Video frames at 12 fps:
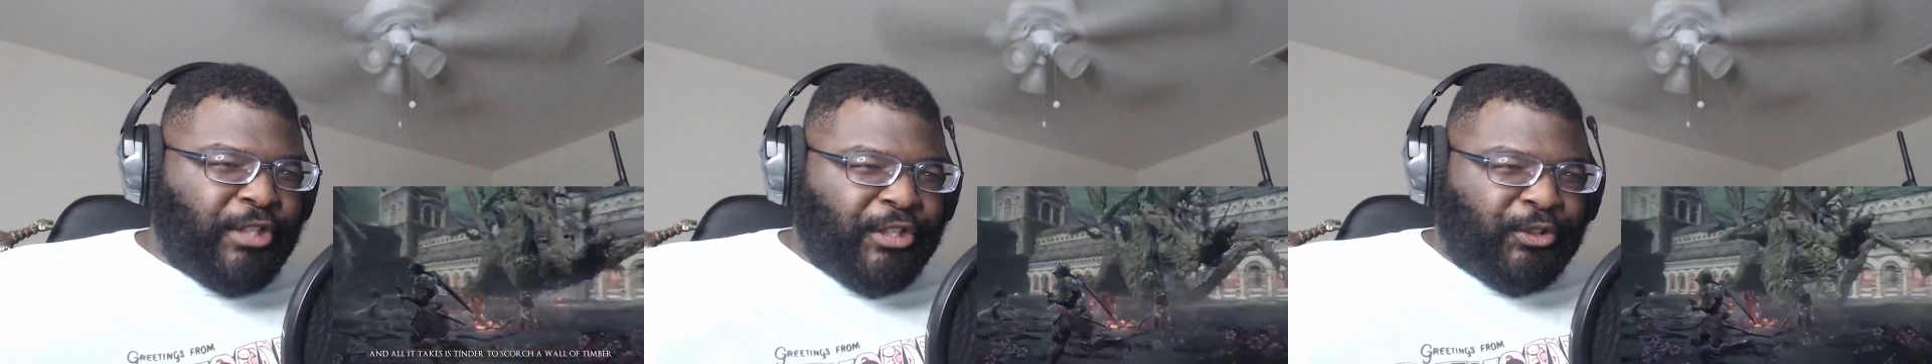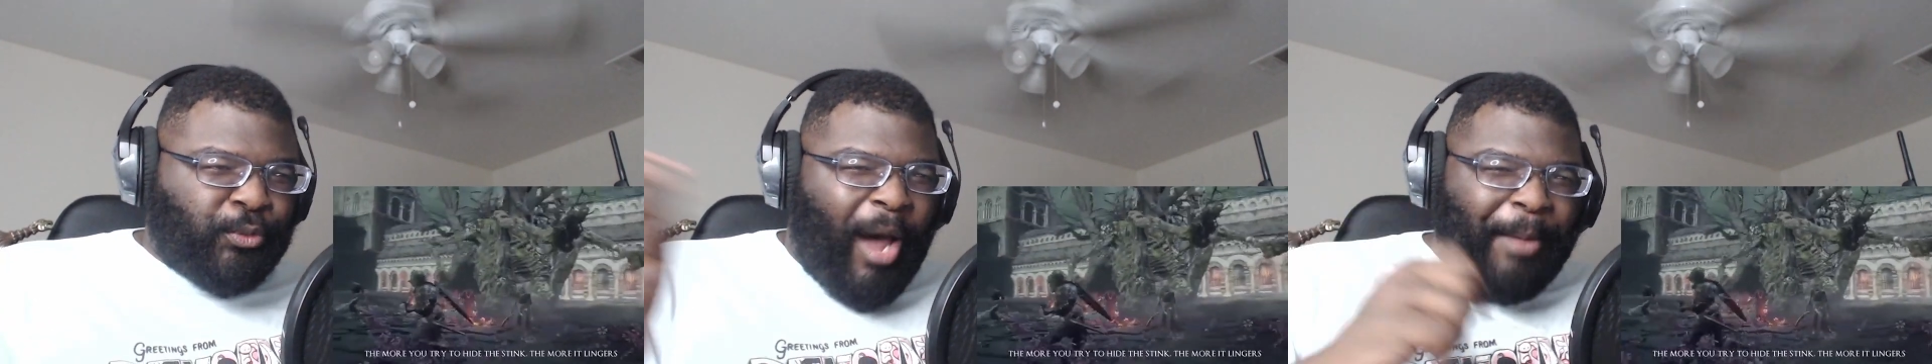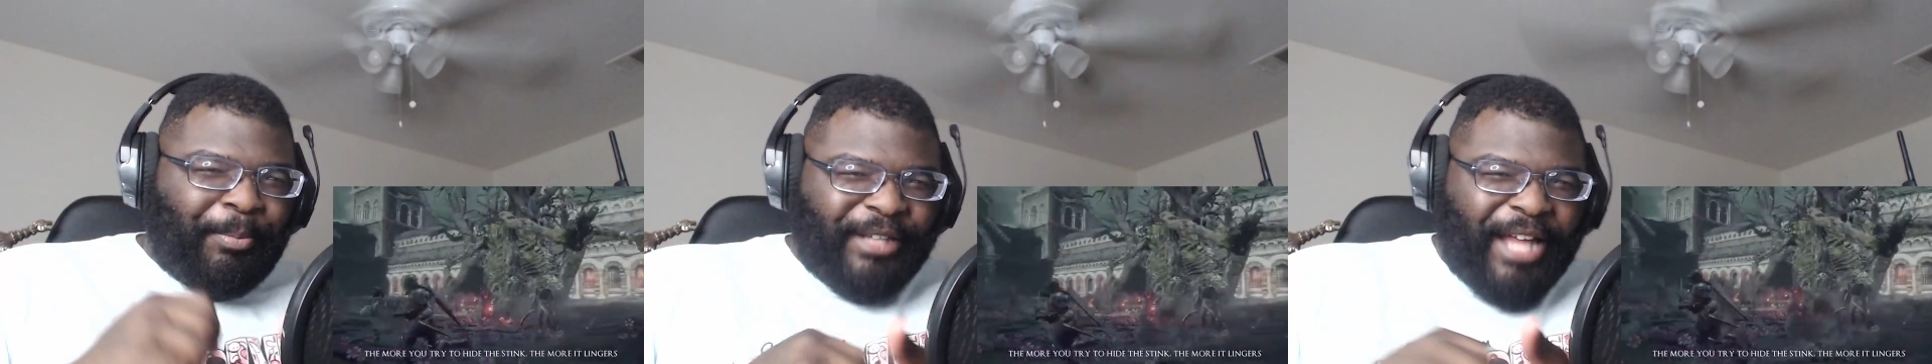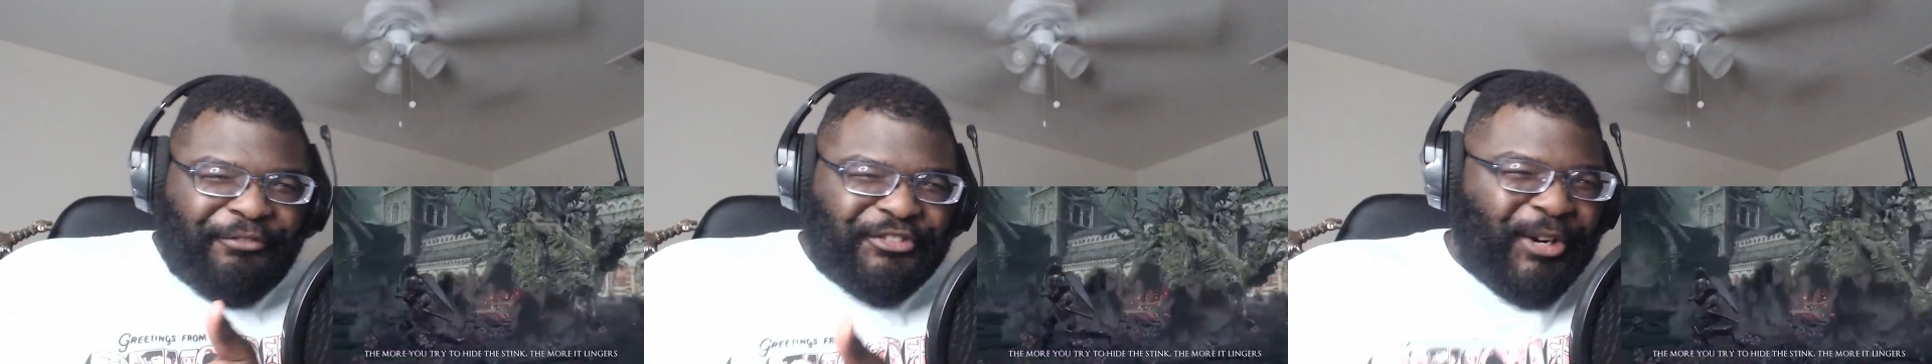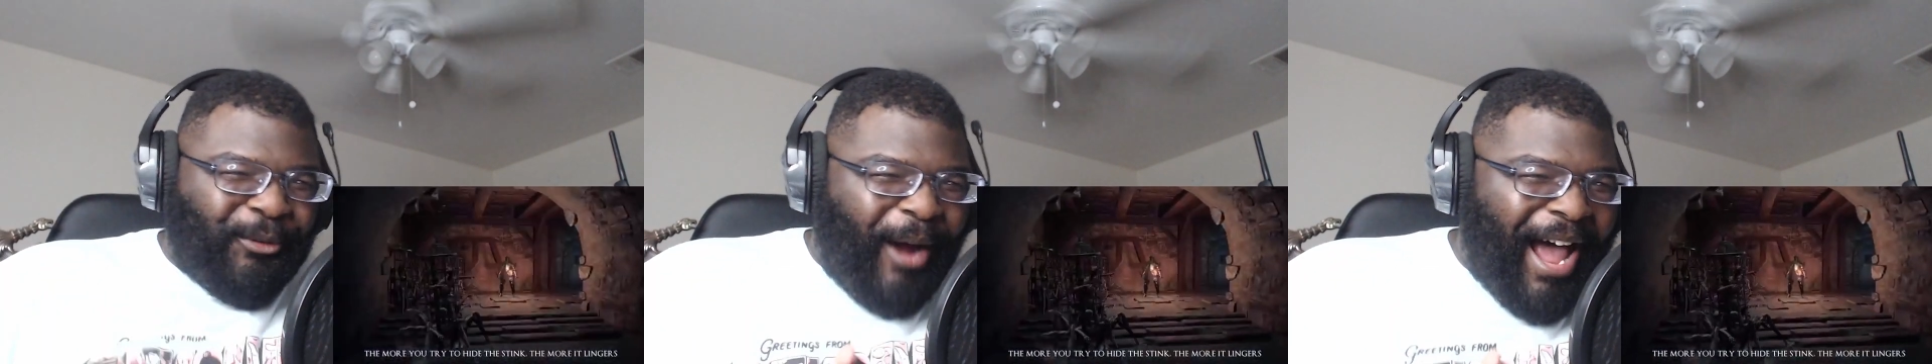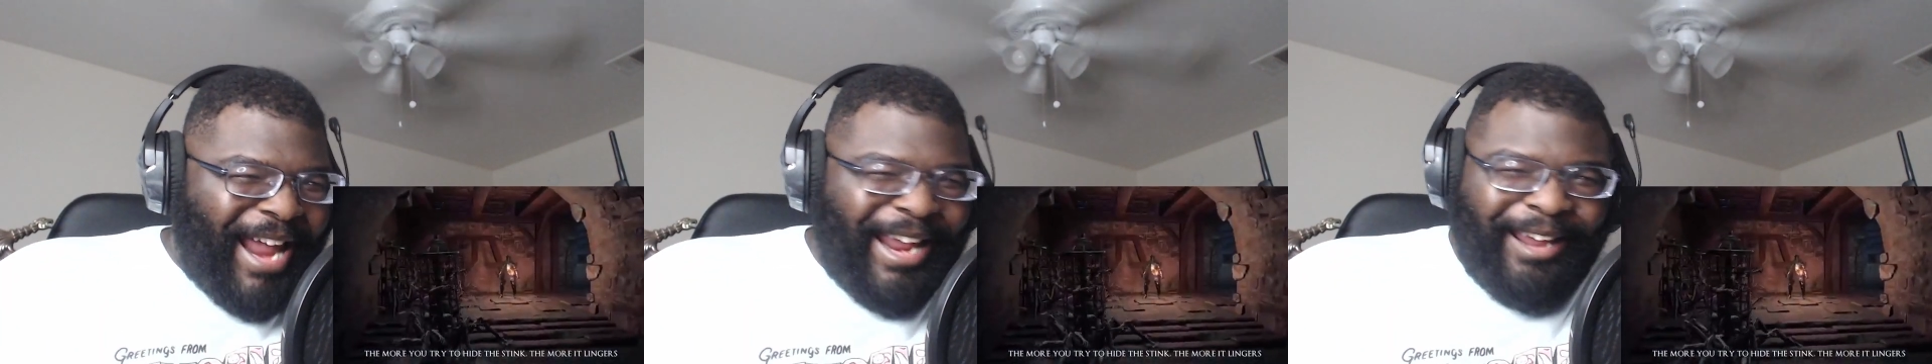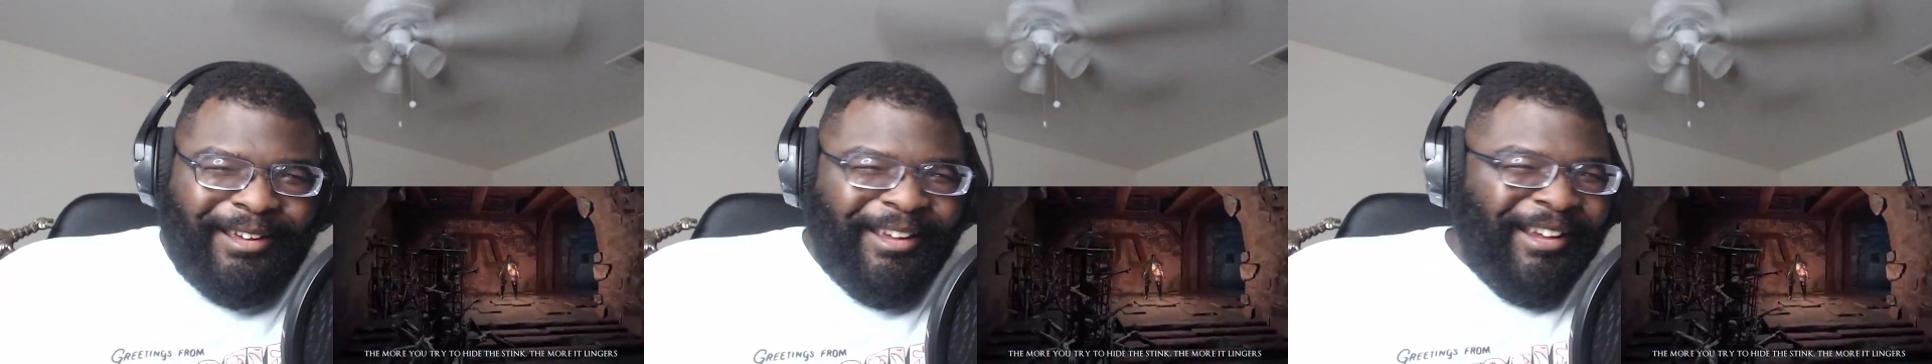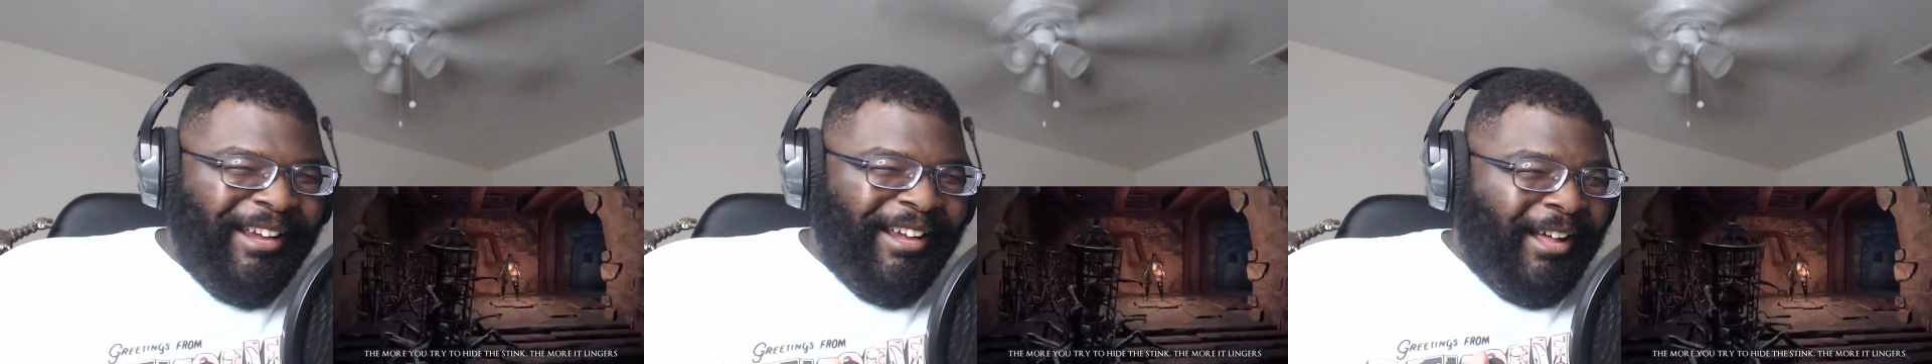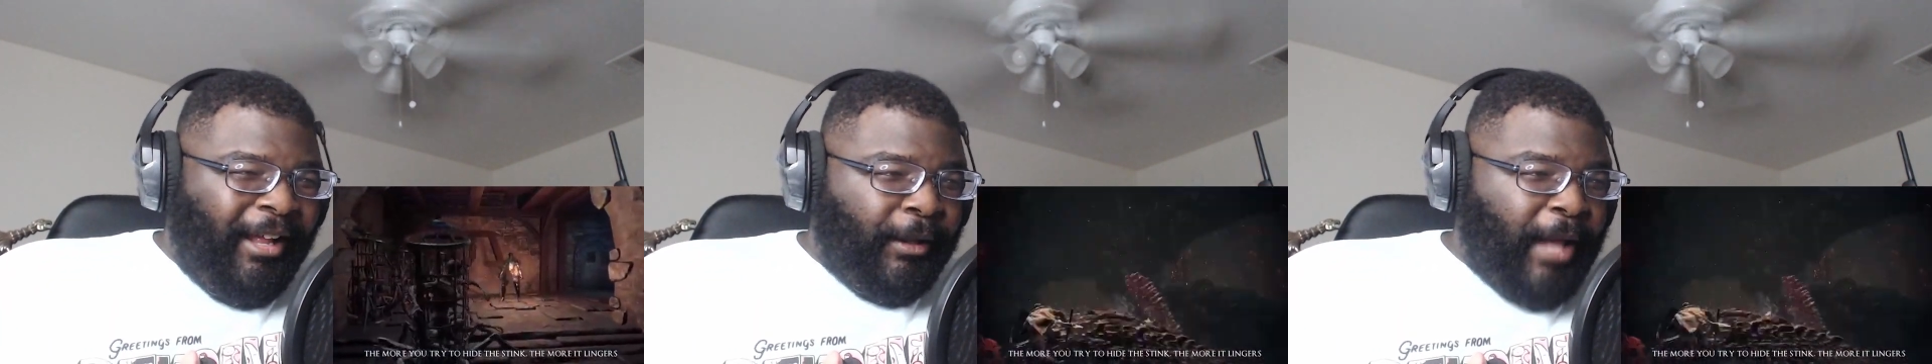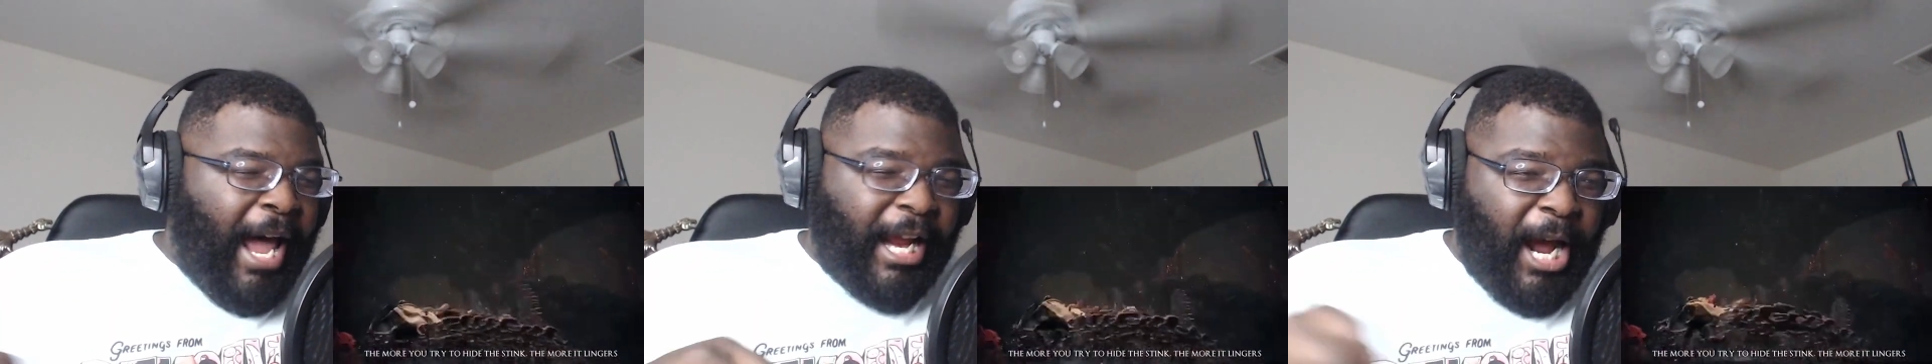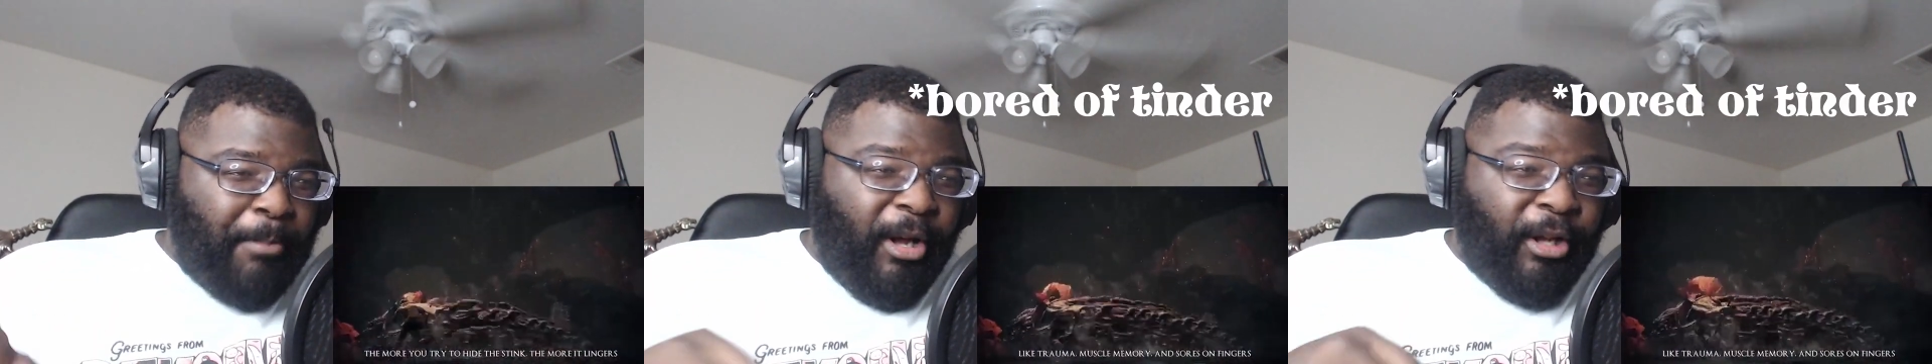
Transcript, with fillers: a swipe left and right. Like I'm a